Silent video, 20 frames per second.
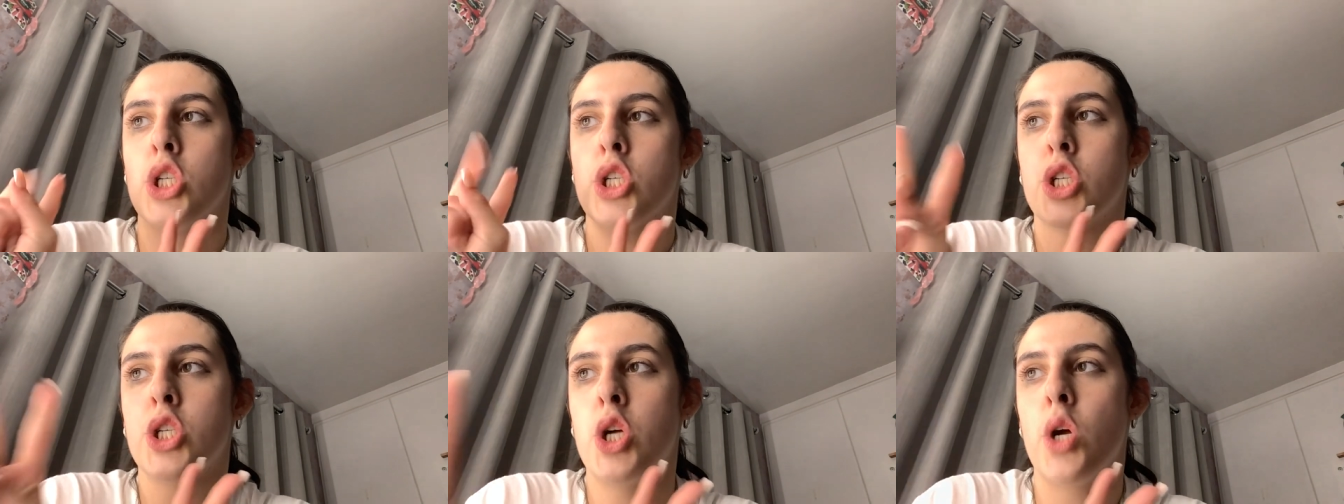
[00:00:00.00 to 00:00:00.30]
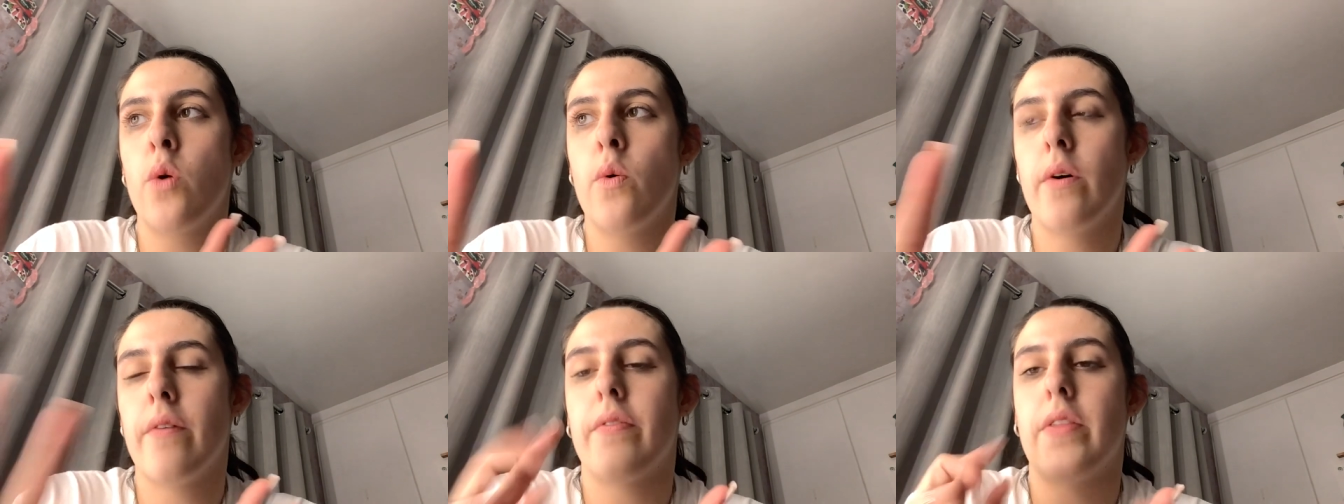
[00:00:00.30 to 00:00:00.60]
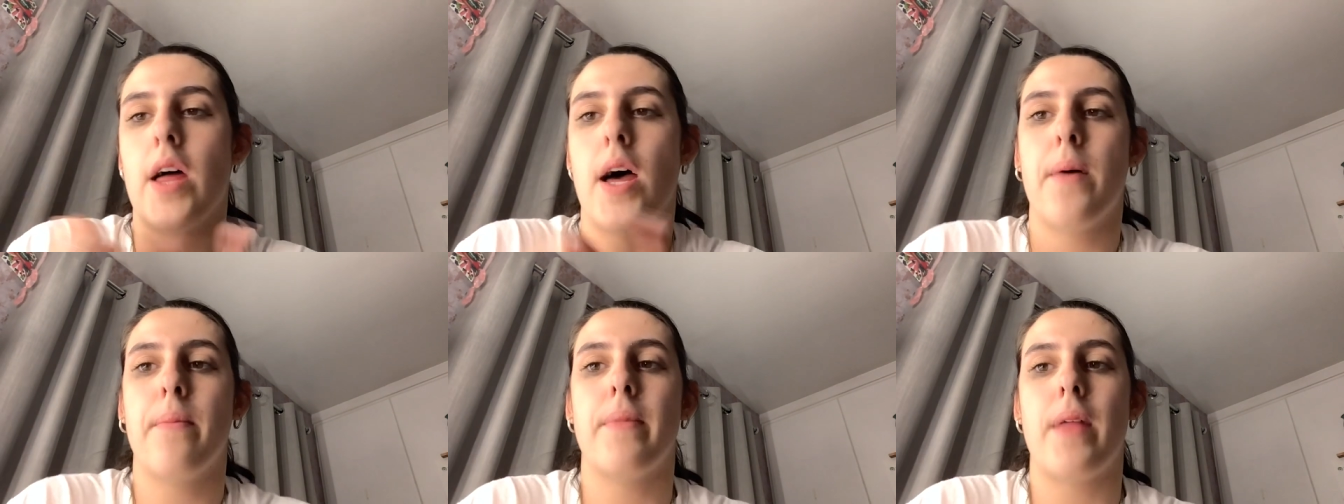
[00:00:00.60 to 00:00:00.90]
two of
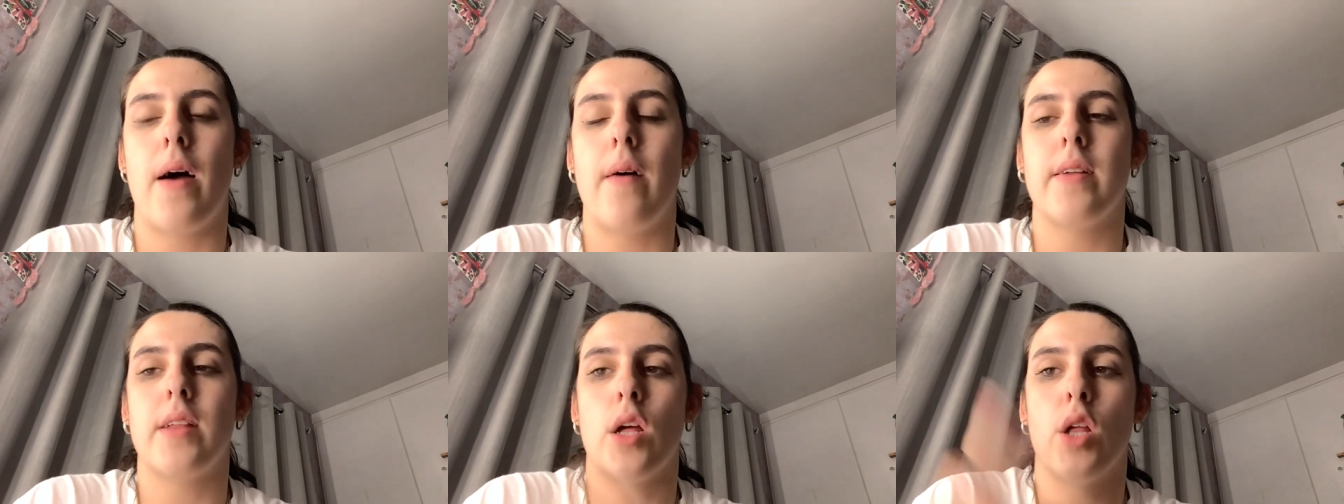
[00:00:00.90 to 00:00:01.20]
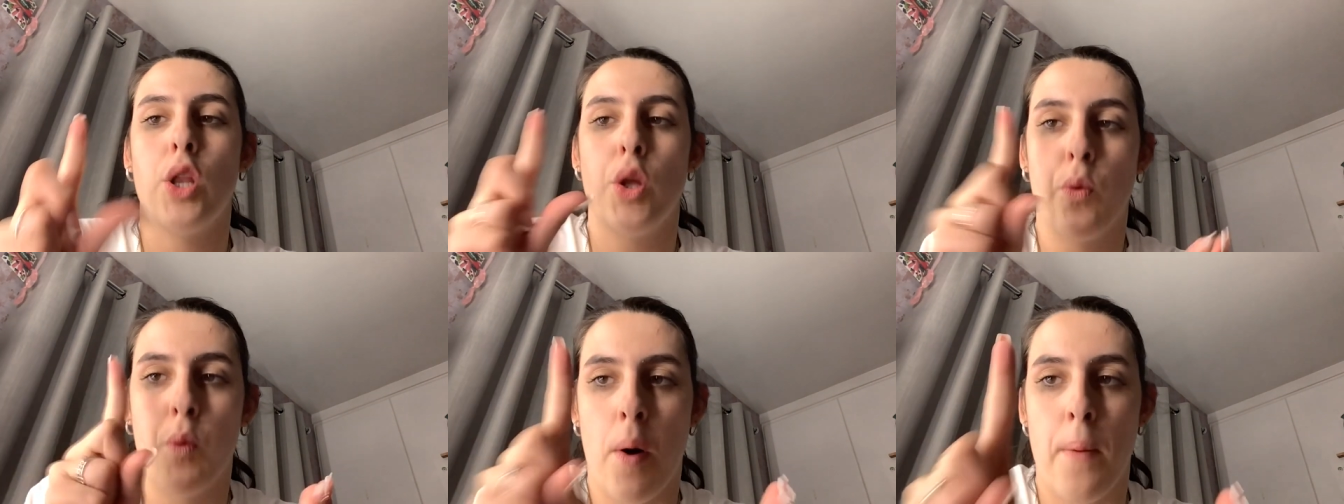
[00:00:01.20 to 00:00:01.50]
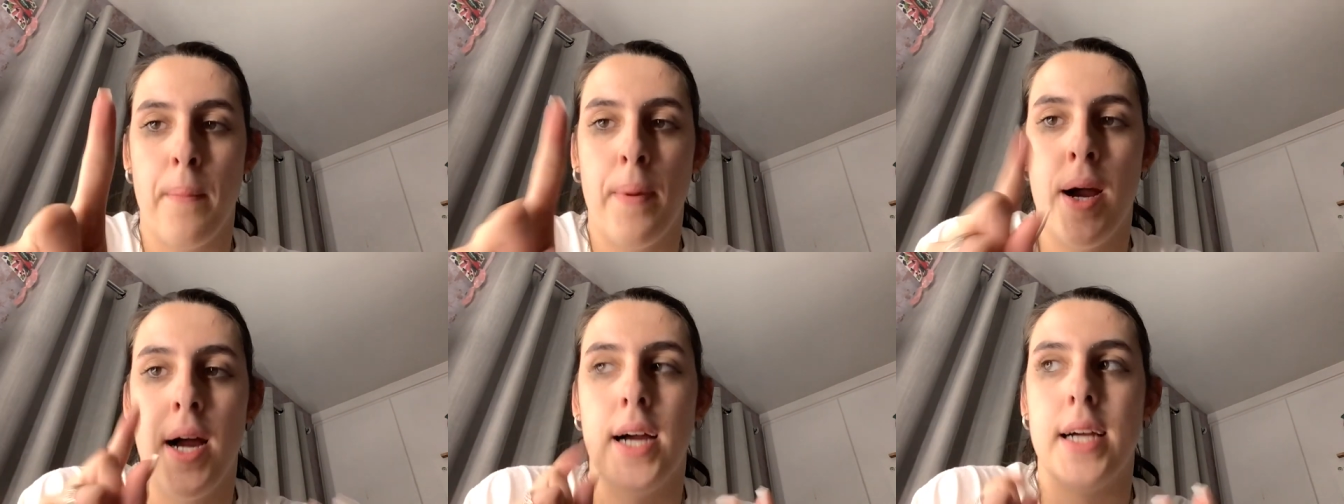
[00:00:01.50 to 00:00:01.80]
them there was only
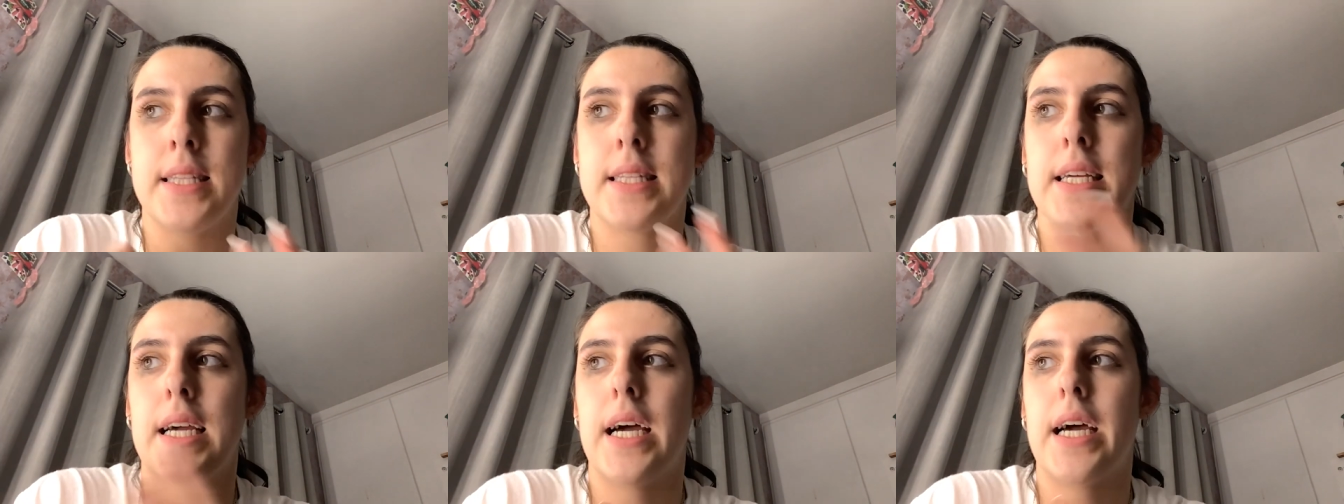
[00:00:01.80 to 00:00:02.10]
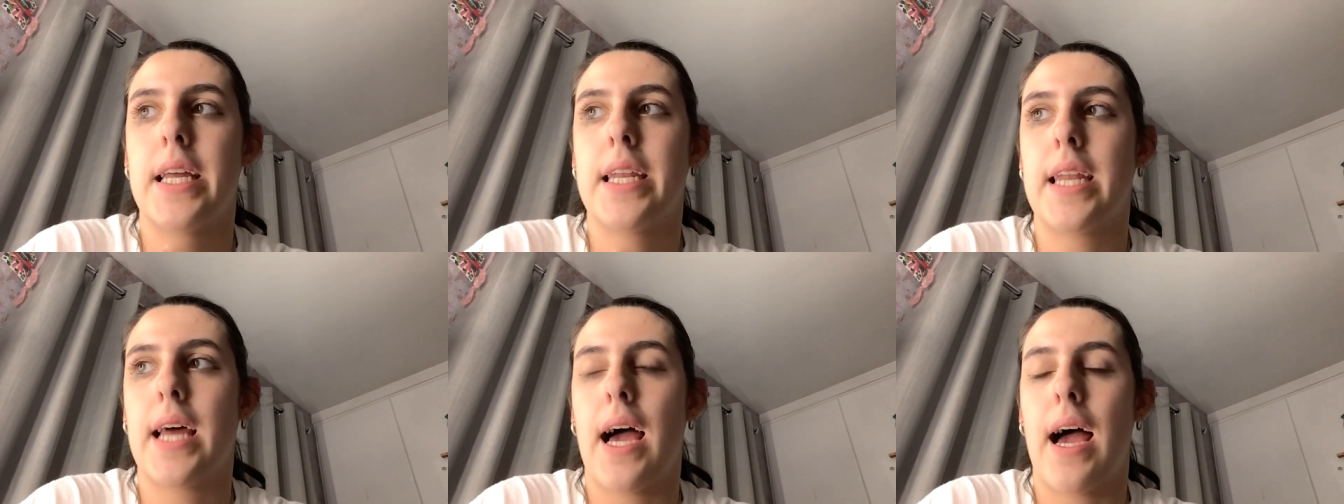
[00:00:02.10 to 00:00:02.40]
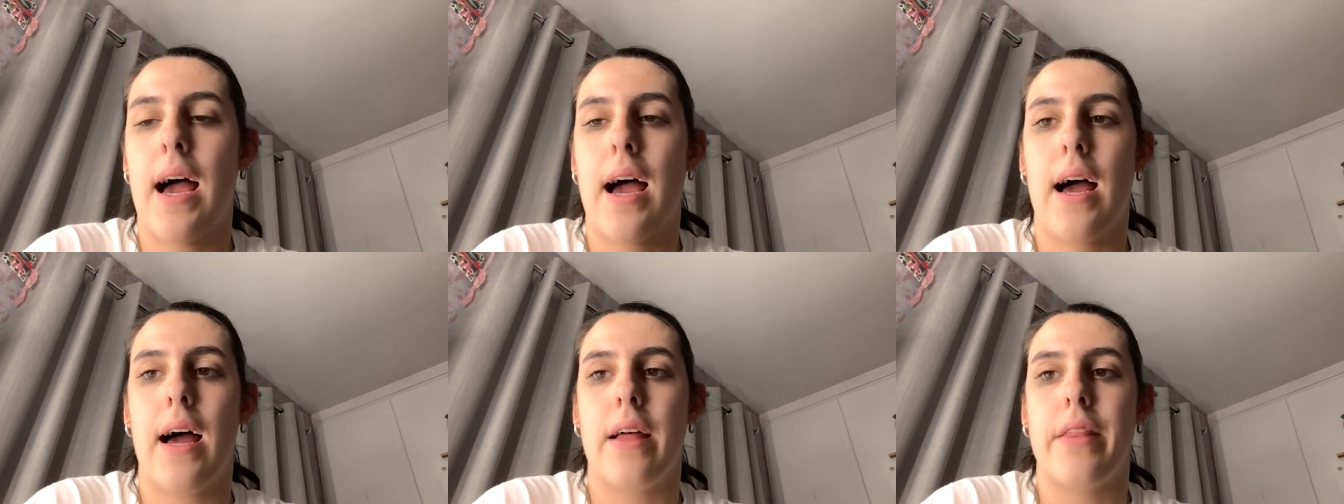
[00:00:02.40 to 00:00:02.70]
one person
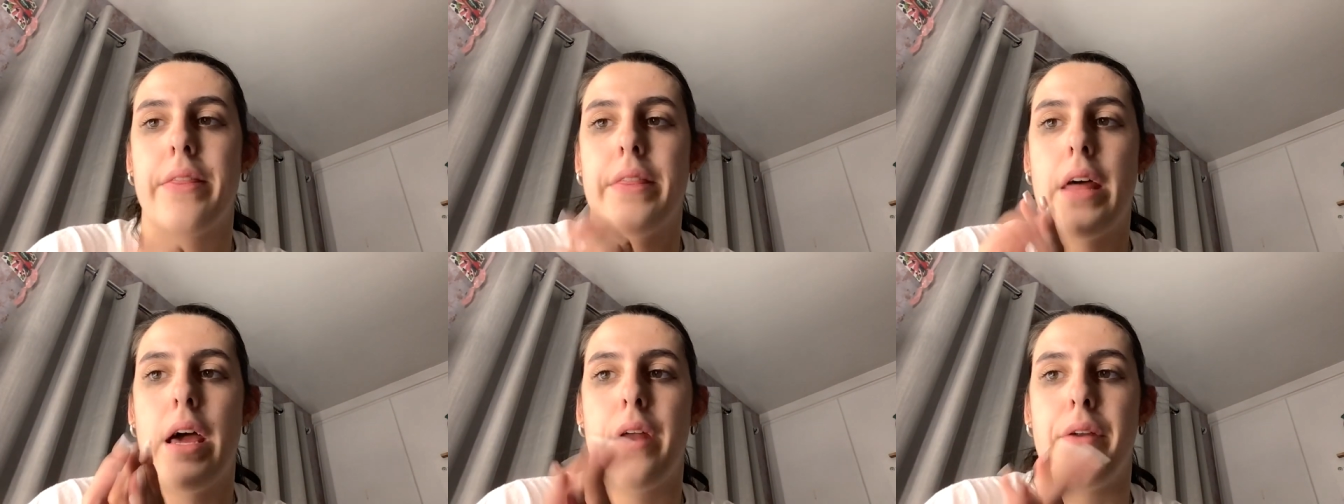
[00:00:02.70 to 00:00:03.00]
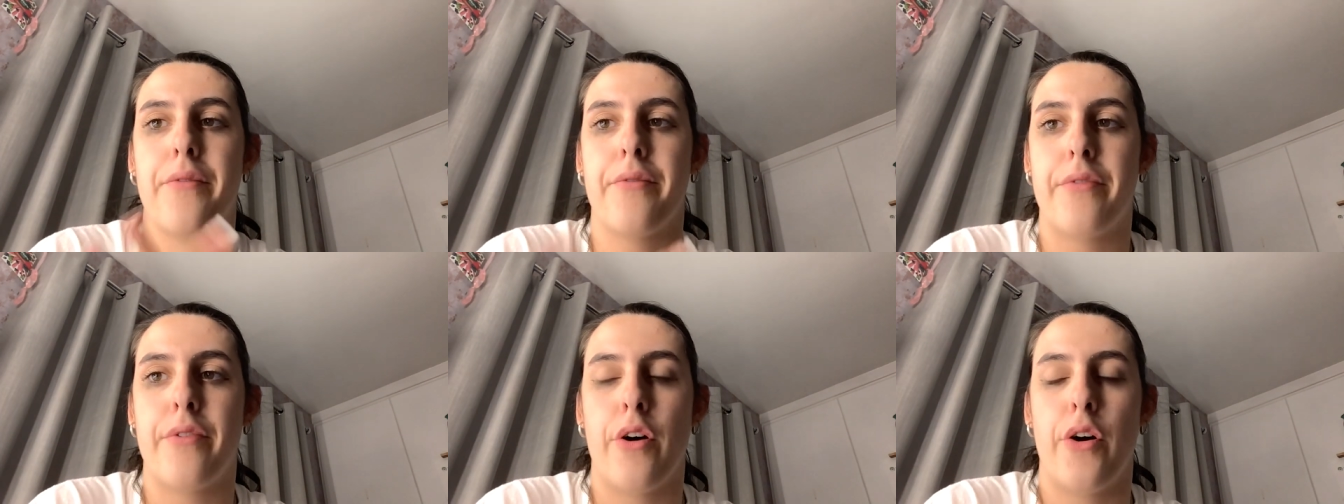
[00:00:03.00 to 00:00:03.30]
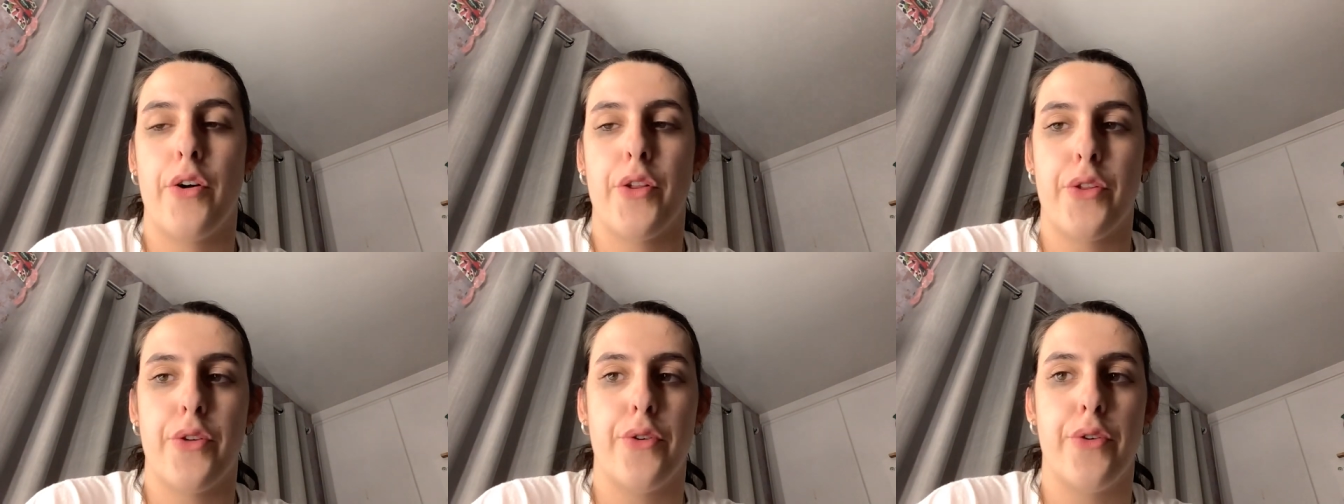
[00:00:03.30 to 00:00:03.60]
and then for